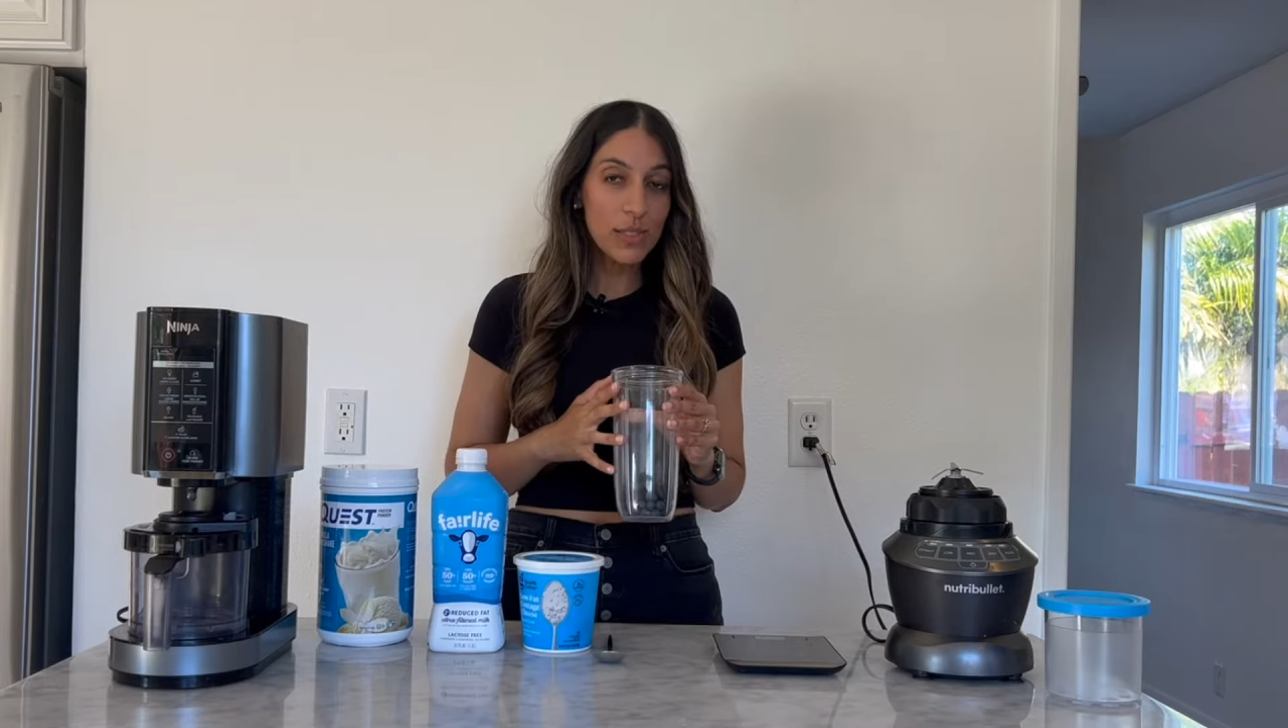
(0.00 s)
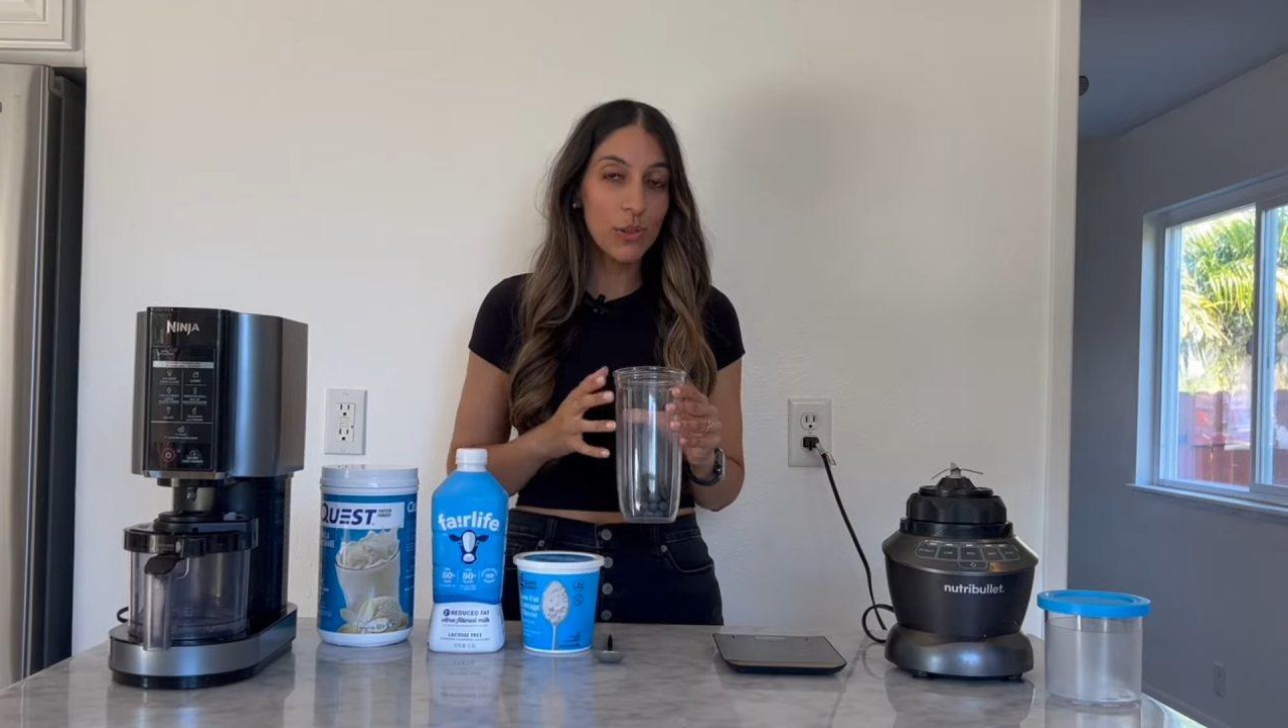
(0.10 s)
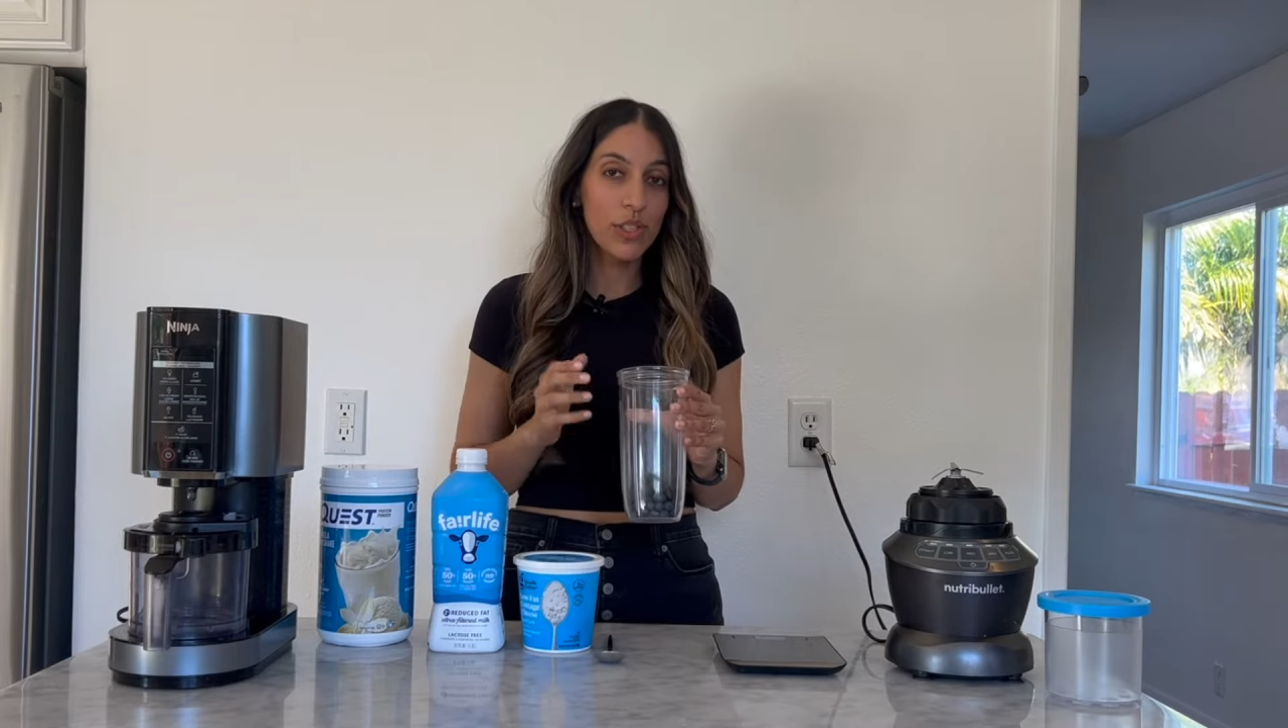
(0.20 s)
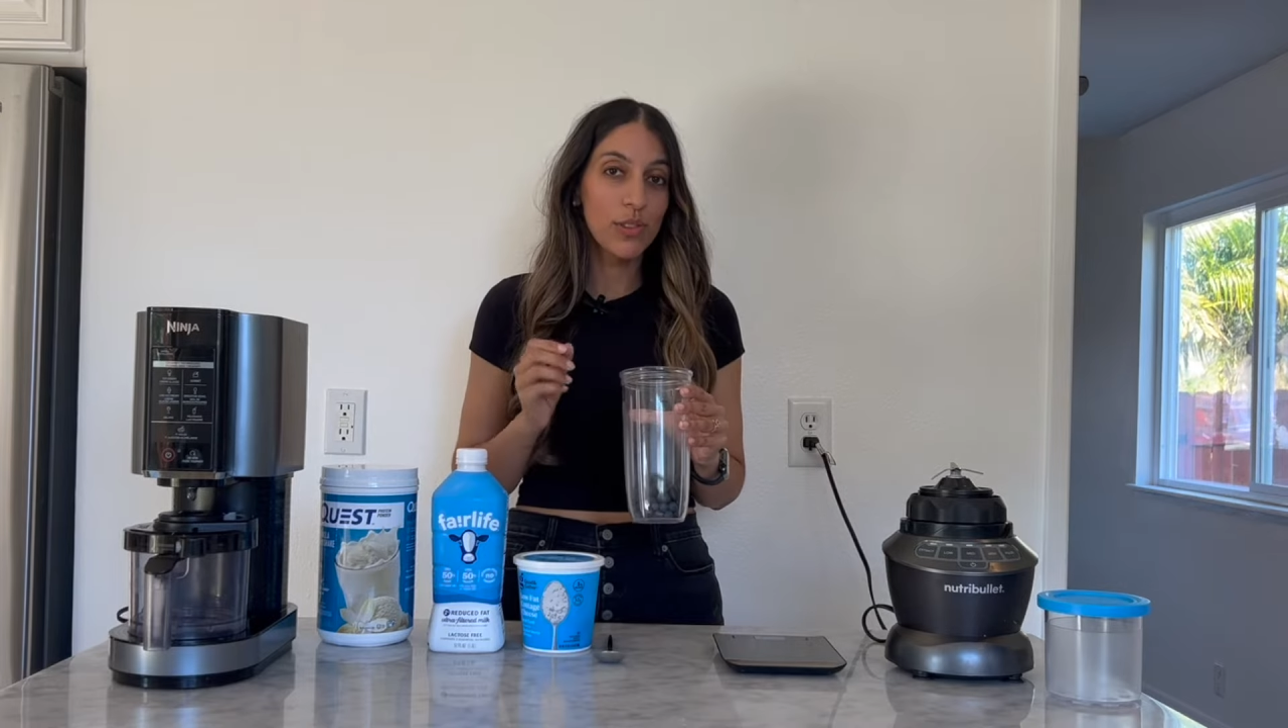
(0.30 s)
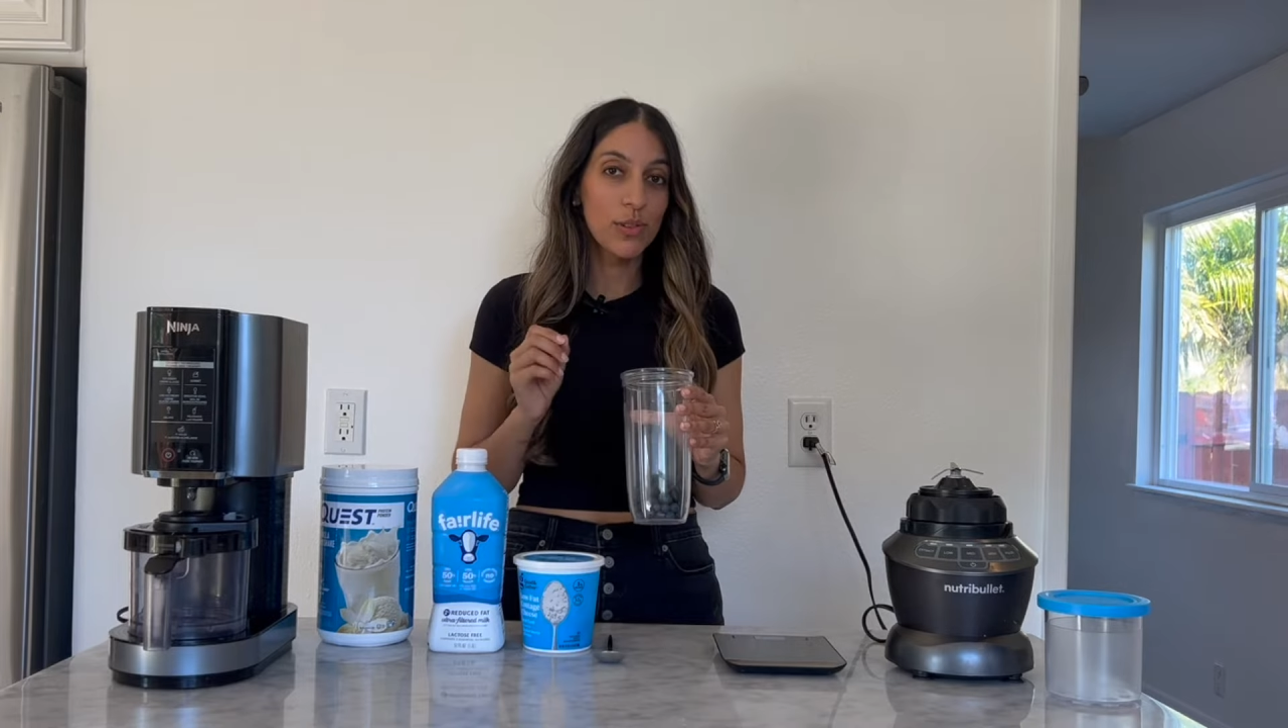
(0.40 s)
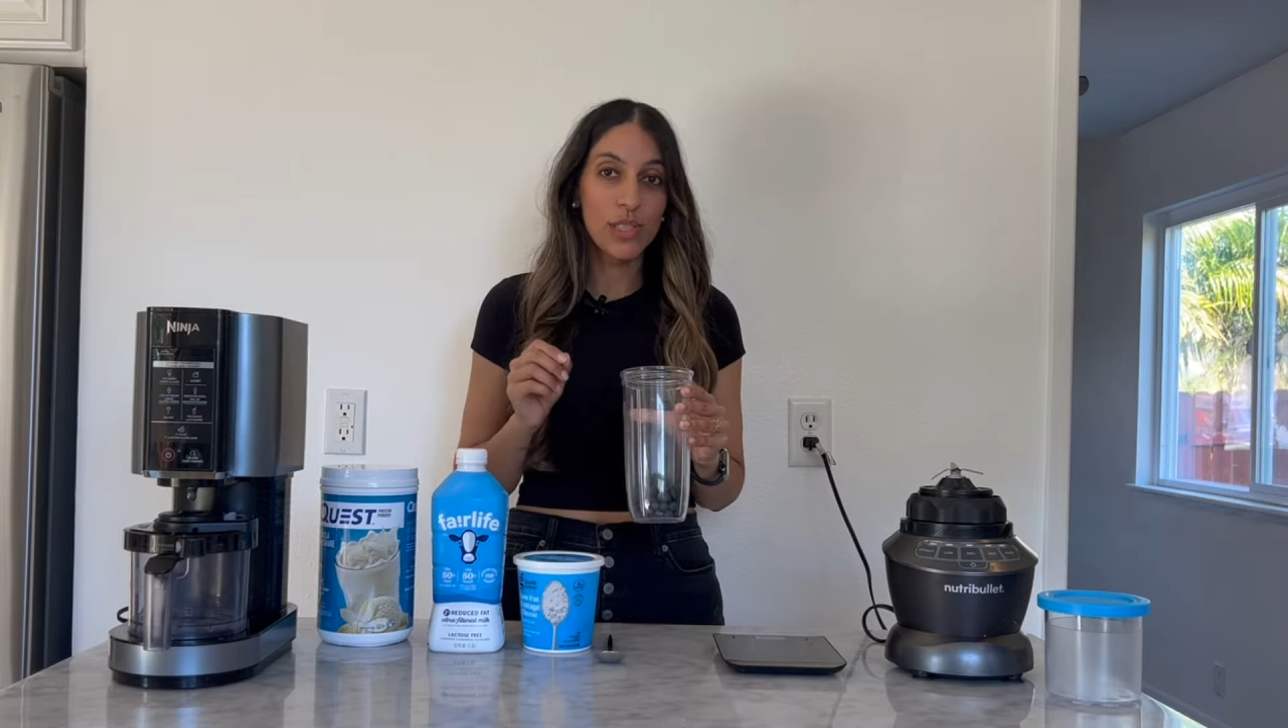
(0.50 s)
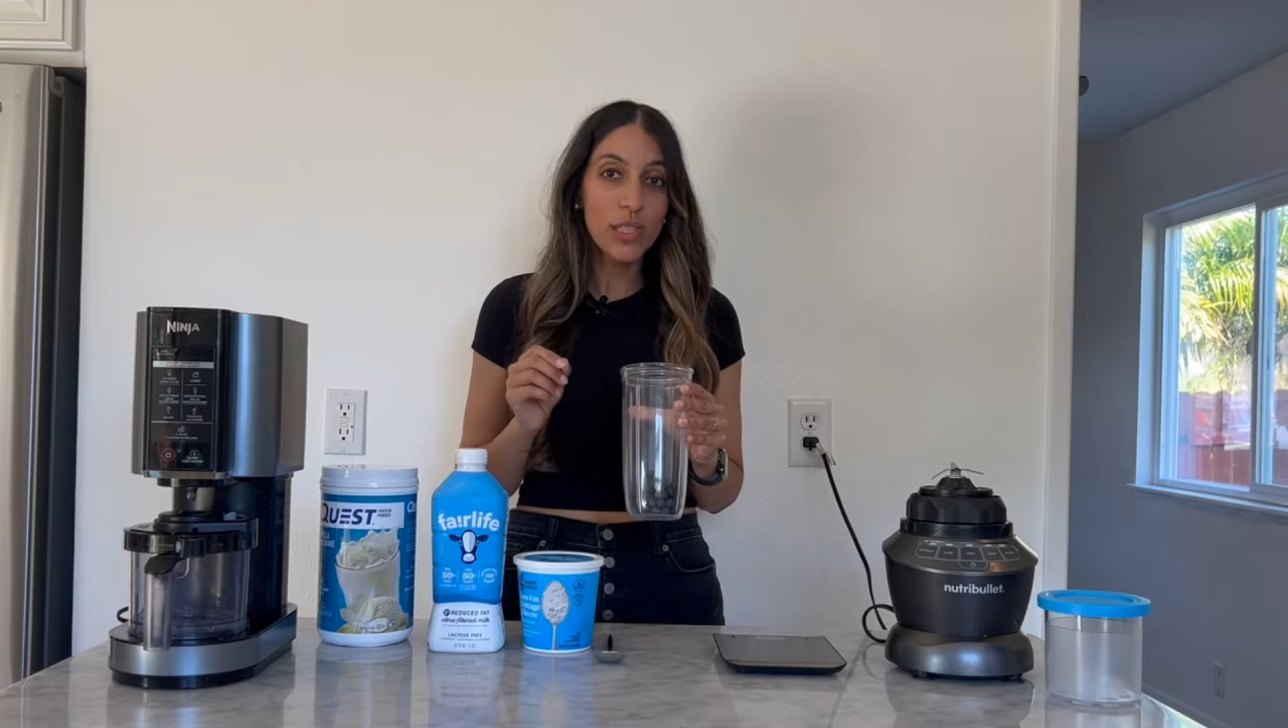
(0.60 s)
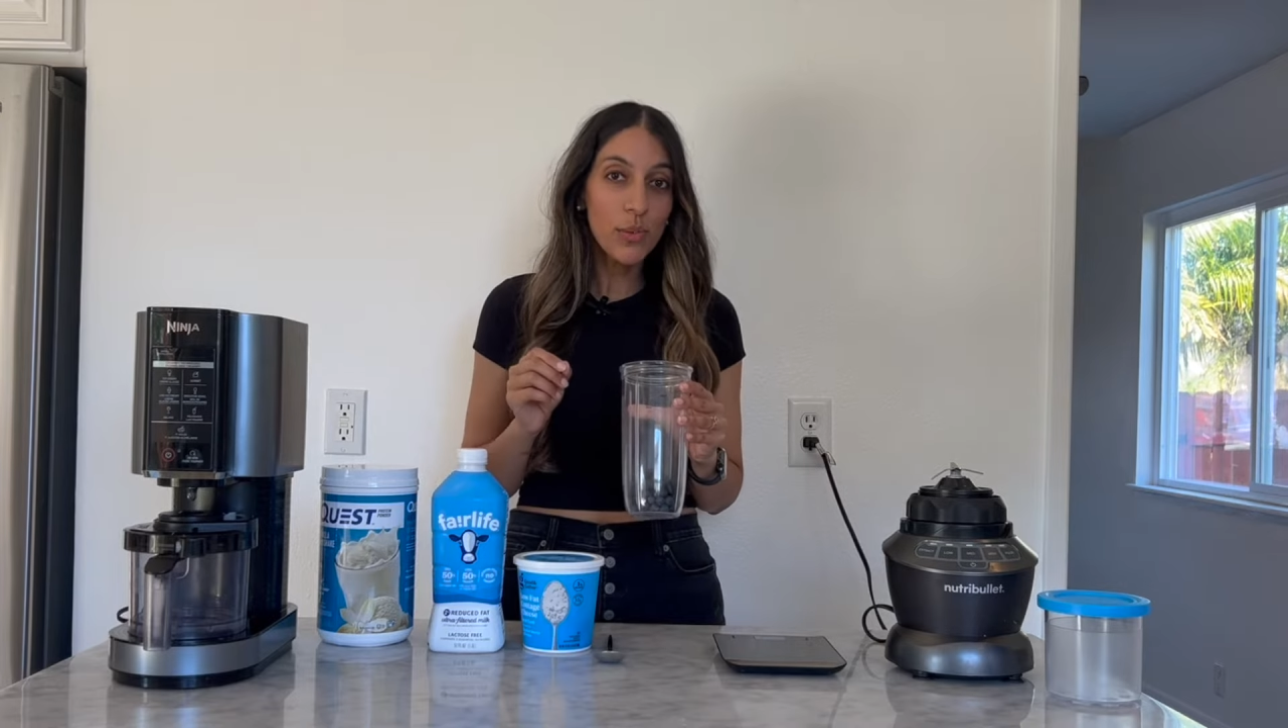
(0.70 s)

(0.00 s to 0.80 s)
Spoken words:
or if you really